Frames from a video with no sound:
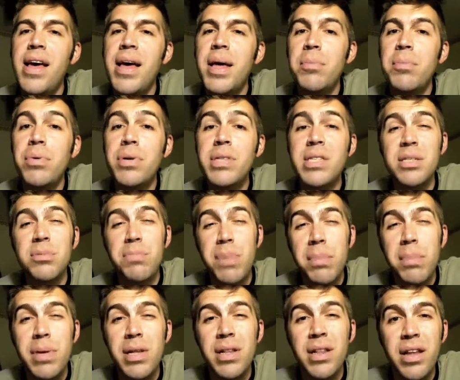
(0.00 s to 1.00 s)
and Princess
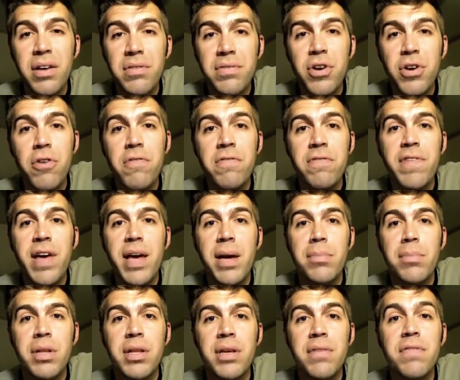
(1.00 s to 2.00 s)
Pippy loved her
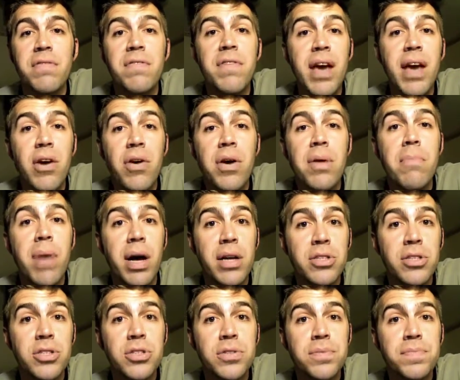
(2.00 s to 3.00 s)
family very
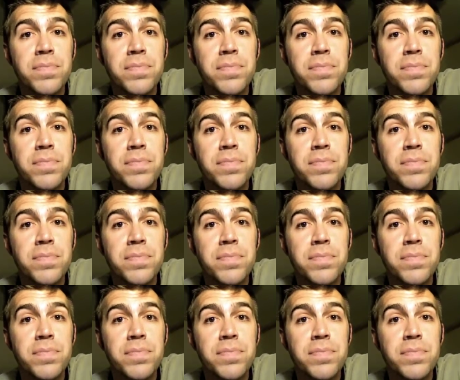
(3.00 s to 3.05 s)
much.